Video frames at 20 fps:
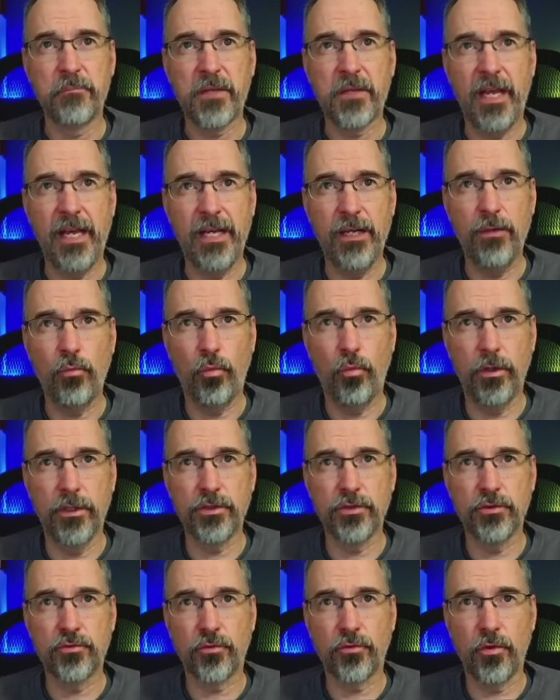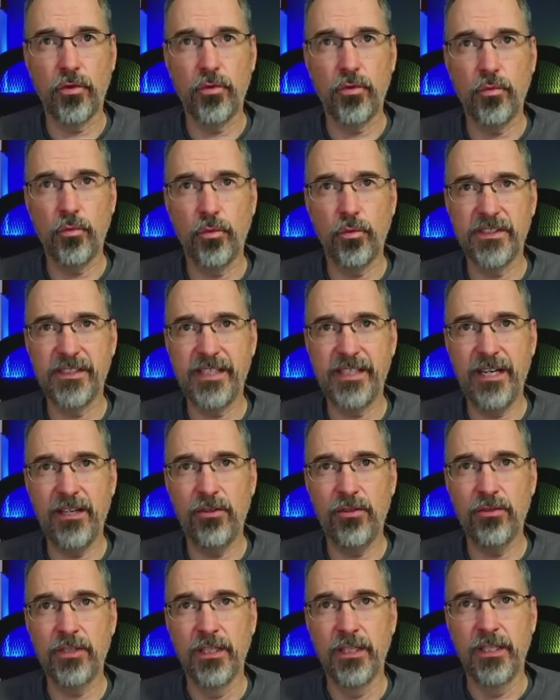and 1 drone was
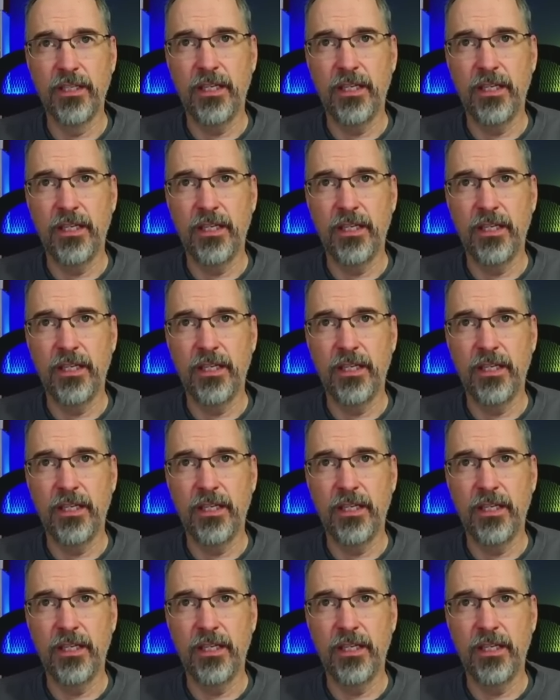downed